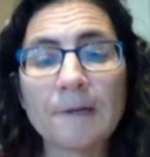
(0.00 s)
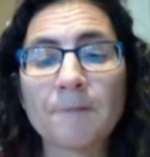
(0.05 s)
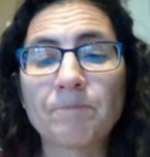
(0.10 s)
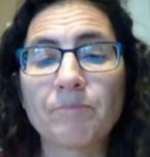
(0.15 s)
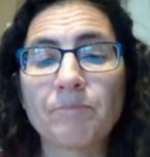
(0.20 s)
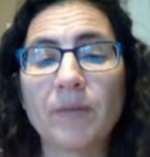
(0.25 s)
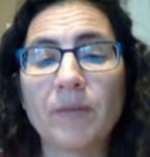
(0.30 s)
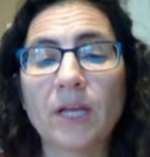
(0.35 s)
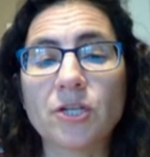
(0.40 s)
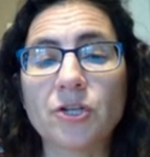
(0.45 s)

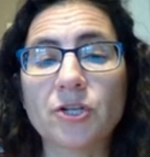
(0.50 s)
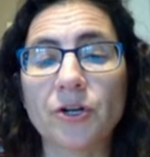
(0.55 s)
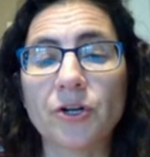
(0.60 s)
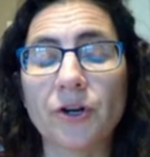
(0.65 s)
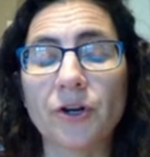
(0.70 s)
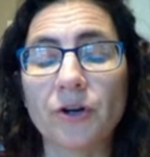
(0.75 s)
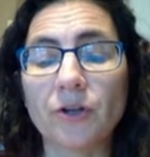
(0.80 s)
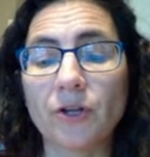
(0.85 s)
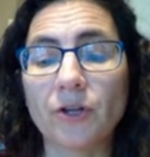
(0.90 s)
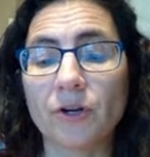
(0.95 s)
make sure
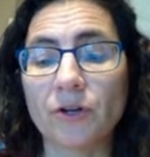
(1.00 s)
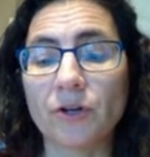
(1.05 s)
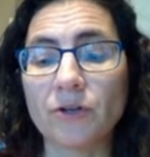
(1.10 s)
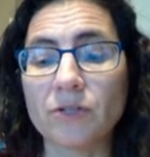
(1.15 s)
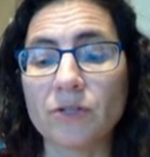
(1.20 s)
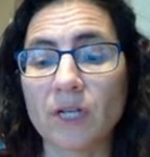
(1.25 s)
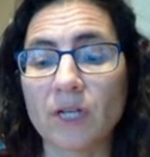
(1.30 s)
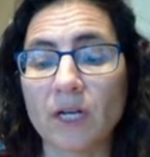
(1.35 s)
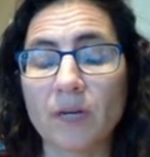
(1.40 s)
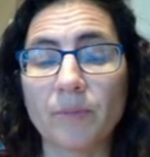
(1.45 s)
you're
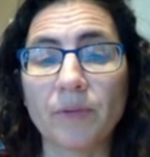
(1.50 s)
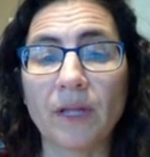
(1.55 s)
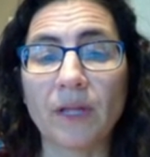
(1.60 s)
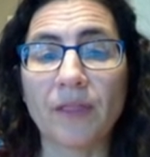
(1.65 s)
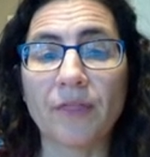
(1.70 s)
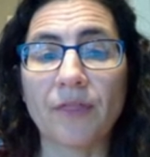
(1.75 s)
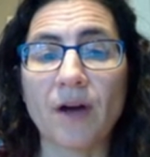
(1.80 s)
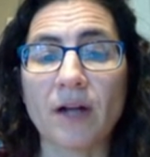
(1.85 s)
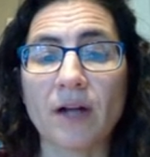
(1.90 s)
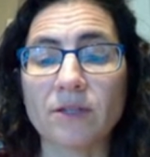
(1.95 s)
using
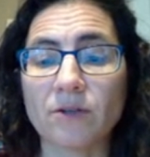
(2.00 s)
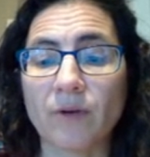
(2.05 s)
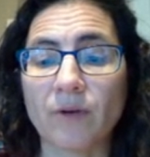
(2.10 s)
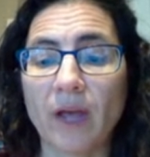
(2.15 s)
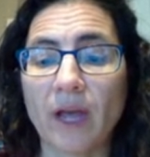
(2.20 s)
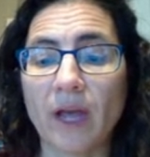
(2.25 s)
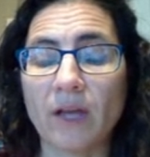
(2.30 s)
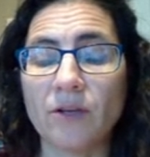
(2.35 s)
complete thoughts, okay?